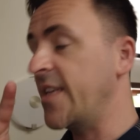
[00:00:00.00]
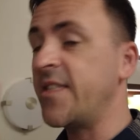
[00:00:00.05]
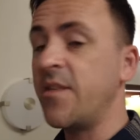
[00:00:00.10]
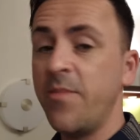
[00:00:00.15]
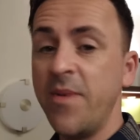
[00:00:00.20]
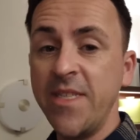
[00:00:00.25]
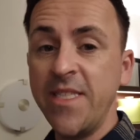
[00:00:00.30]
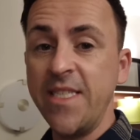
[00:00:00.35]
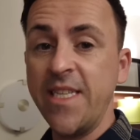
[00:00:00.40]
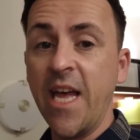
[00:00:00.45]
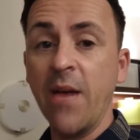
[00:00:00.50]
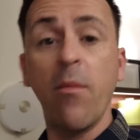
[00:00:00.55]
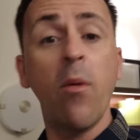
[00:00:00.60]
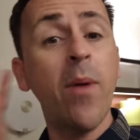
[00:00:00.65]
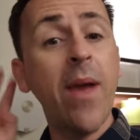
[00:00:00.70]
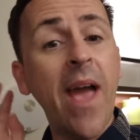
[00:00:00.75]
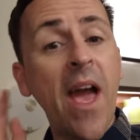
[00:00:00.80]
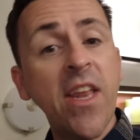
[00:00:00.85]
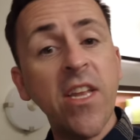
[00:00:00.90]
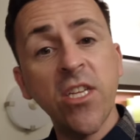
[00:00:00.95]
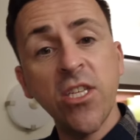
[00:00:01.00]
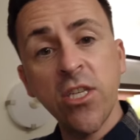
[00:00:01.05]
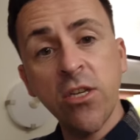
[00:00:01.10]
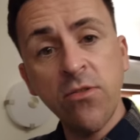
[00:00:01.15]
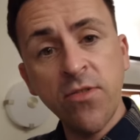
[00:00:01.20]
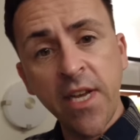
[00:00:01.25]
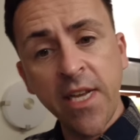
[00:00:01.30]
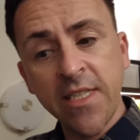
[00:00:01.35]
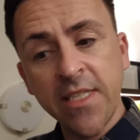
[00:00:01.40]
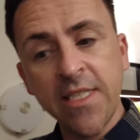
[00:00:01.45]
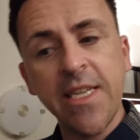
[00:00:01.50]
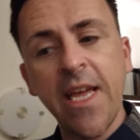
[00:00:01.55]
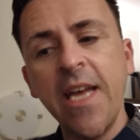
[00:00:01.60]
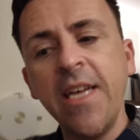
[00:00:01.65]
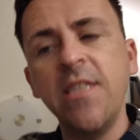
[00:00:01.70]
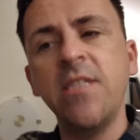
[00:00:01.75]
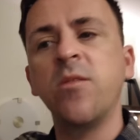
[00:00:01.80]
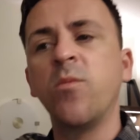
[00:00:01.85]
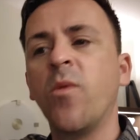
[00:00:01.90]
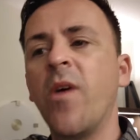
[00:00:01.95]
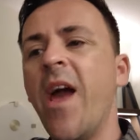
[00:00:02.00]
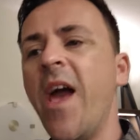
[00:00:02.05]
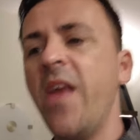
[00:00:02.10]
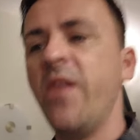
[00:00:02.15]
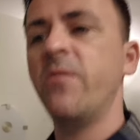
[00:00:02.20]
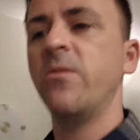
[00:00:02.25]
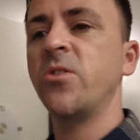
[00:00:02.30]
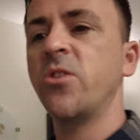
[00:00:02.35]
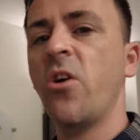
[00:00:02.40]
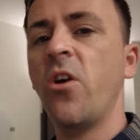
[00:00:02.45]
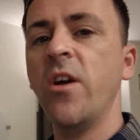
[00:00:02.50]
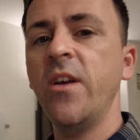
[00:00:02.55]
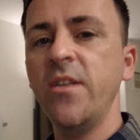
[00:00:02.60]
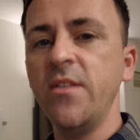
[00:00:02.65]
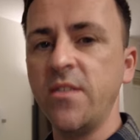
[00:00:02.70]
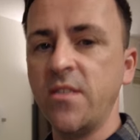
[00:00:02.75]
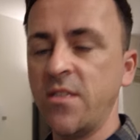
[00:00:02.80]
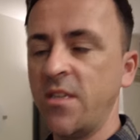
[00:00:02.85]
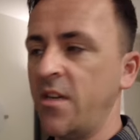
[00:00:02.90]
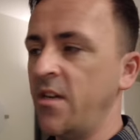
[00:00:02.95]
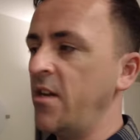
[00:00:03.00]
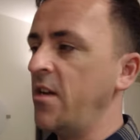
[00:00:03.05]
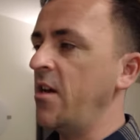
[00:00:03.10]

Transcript: That's a busy day. But we had a chill day today, so we're energized.